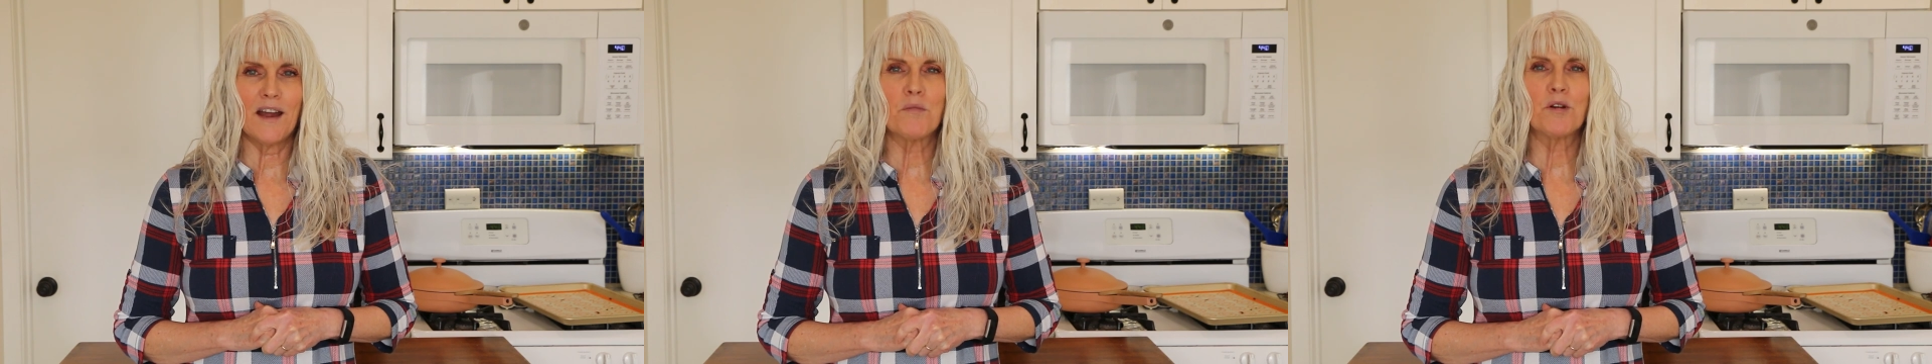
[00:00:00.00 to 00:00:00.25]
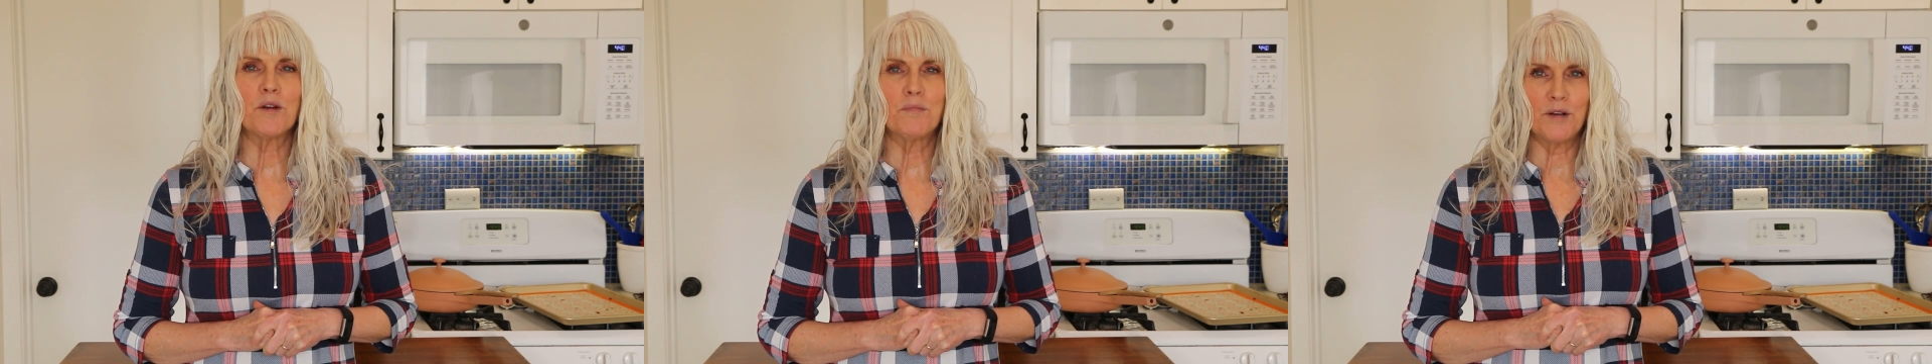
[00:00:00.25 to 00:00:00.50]
and
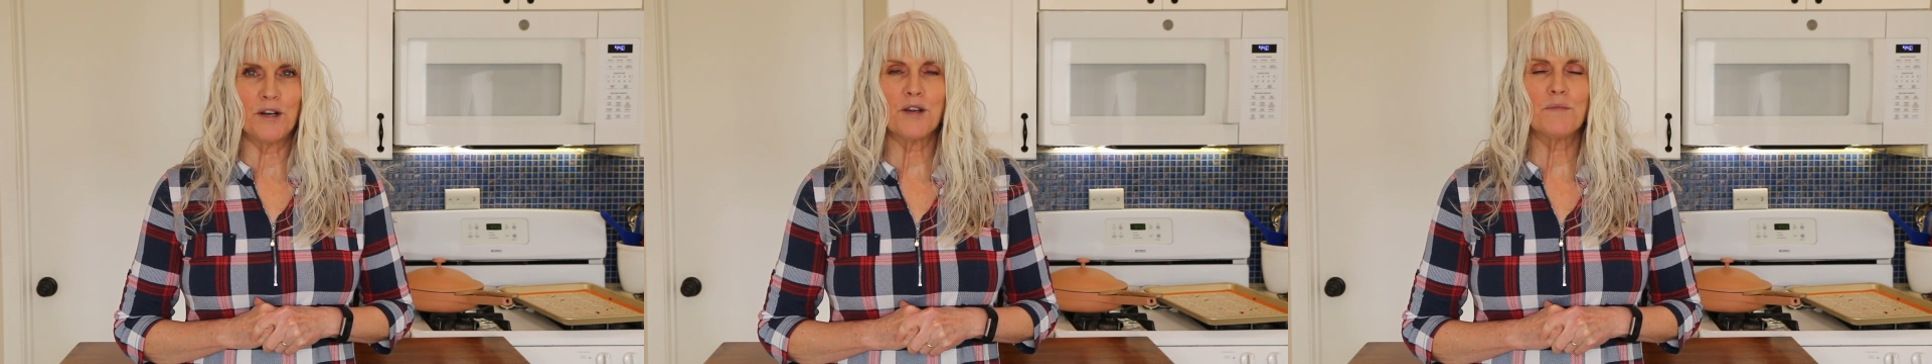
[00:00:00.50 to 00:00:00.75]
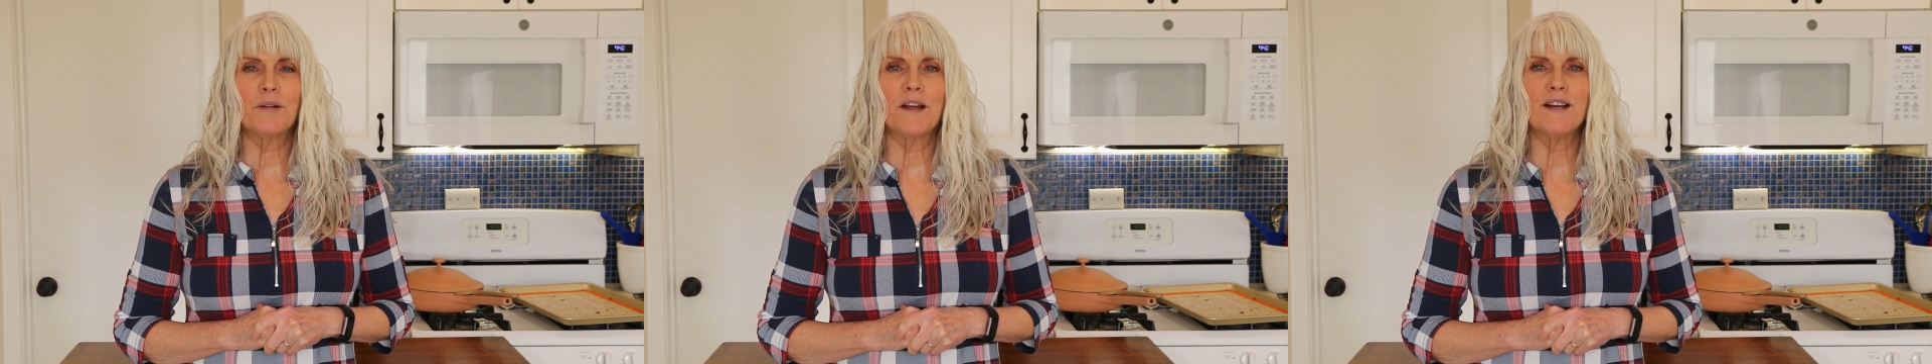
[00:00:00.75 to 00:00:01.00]
what you put on
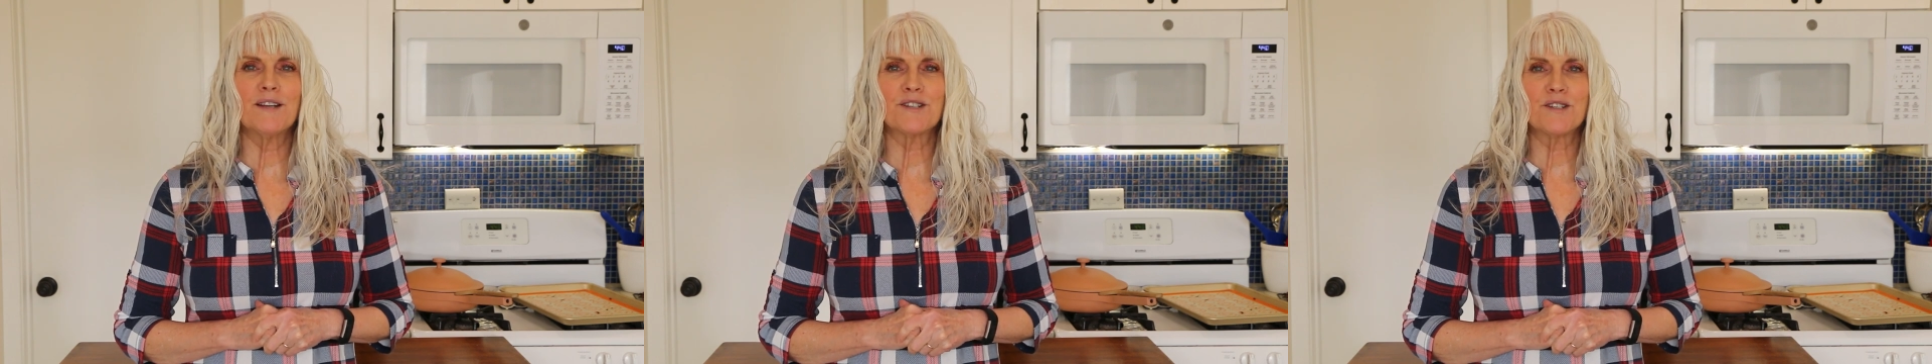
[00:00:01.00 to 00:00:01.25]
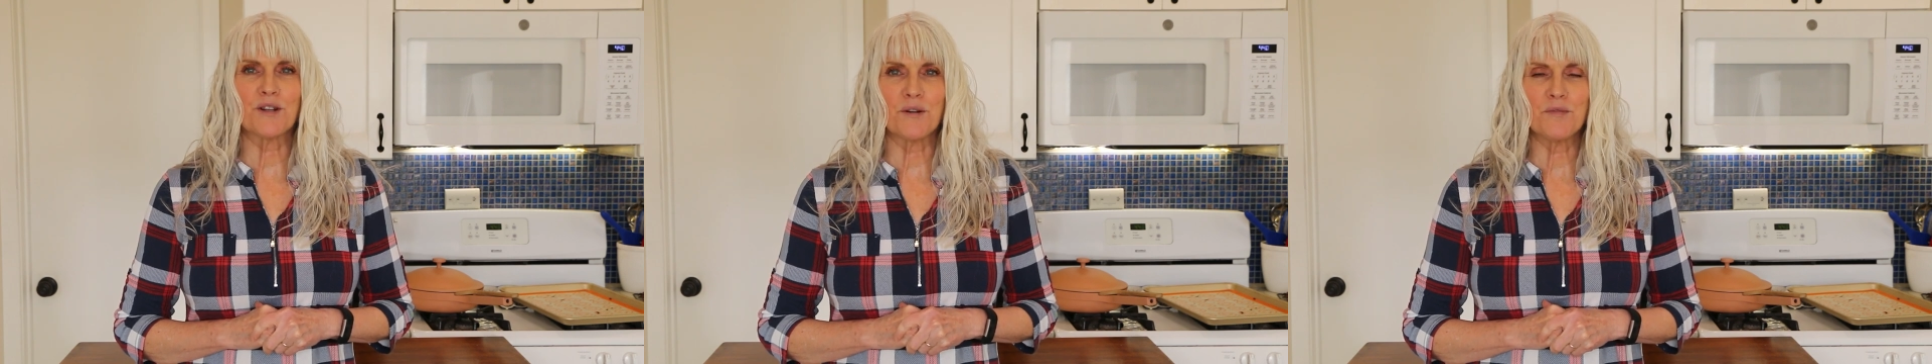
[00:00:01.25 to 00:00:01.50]
your plate
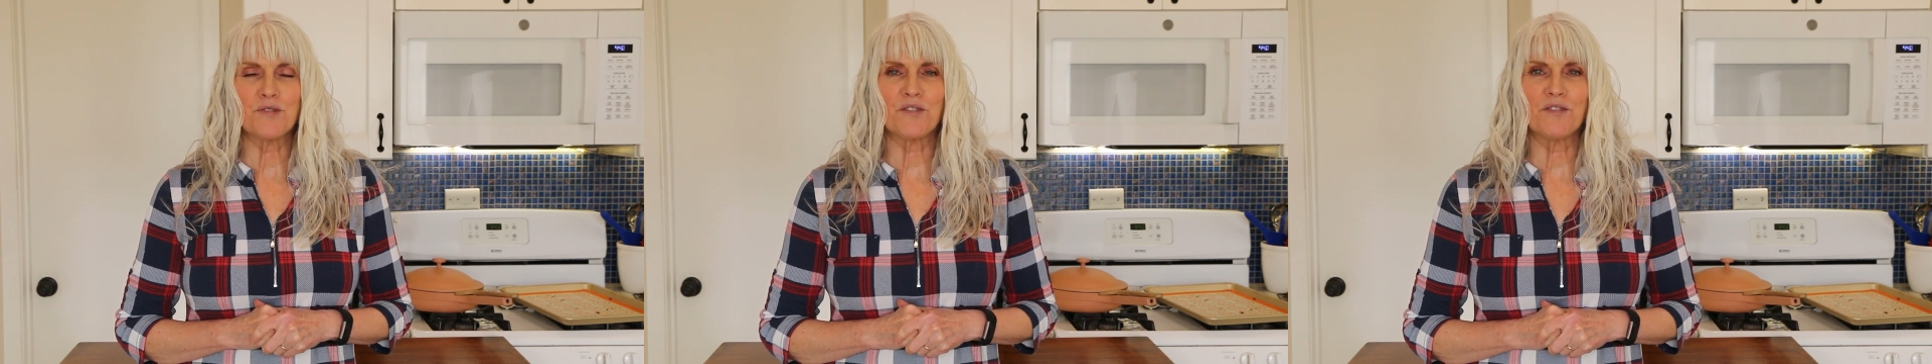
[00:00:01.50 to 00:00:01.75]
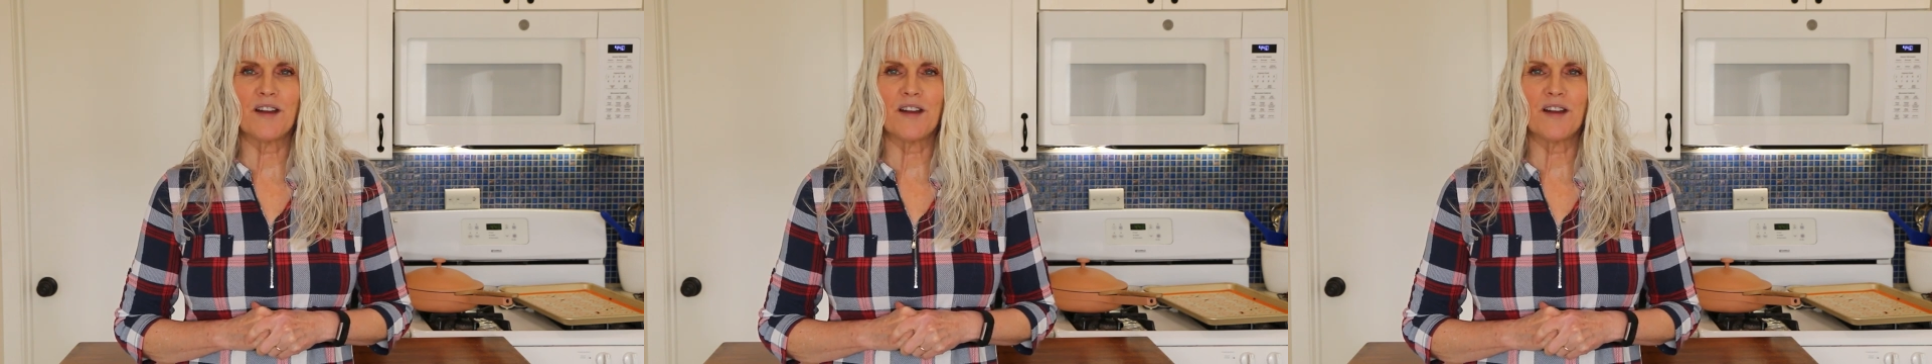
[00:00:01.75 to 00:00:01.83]
determines your